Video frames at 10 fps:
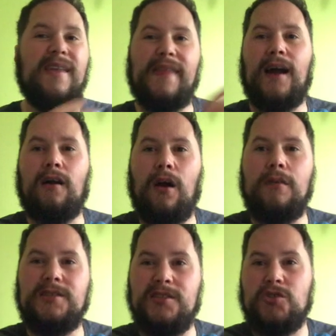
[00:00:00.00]
that
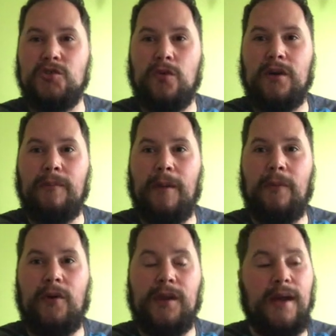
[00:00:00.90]
carbs is stored in my
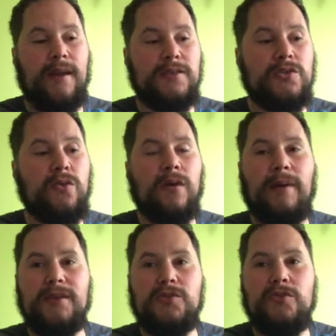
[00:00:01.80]
body, and I store
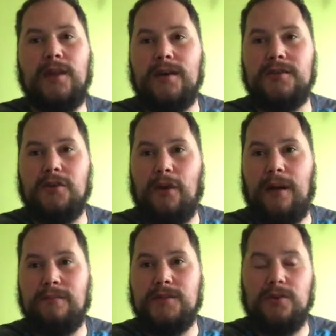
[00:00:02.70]
about 2,000
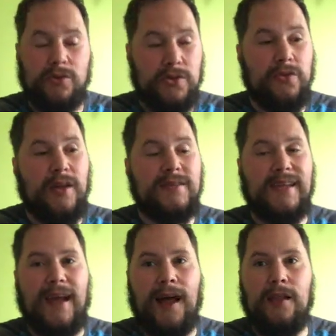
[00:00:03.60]
grams or 2,000
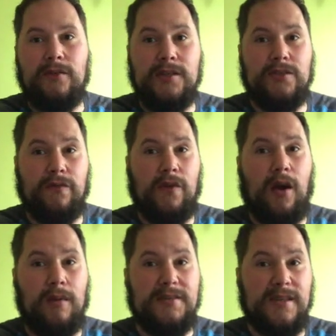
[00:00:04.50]
calories of
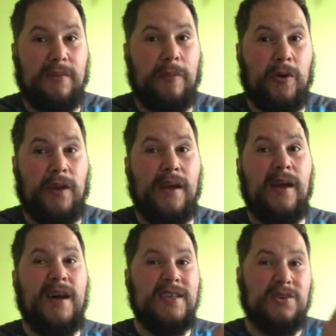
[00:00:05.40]
carbs in my body.
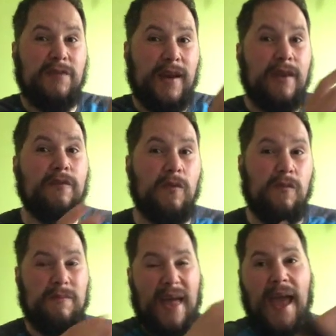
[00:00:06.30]
So I've kind of
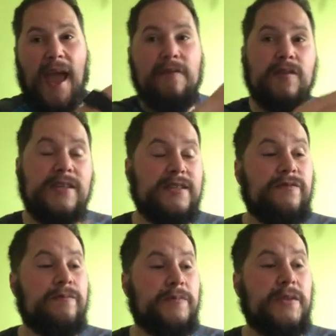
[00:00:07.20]
heavily
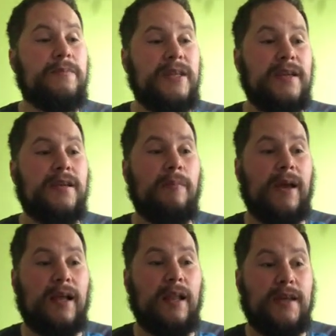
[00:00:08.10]
depleted my
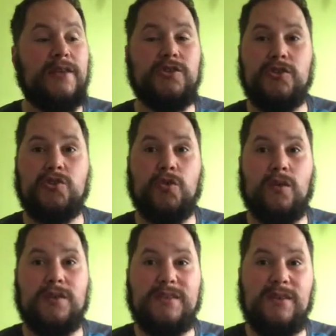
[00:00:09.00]
glycogen
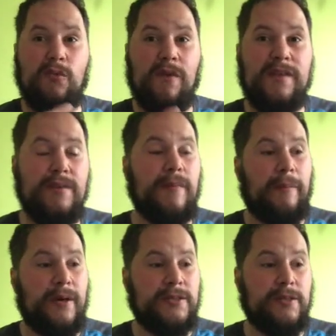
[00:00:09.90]
stores within my
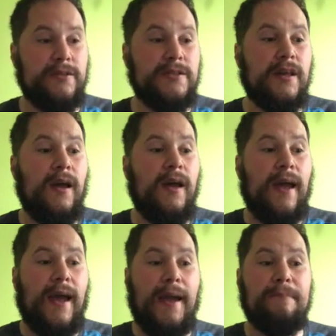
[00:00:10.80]
muscles,
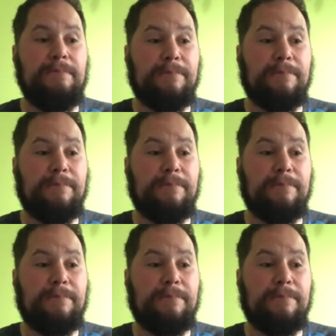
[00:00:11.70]
and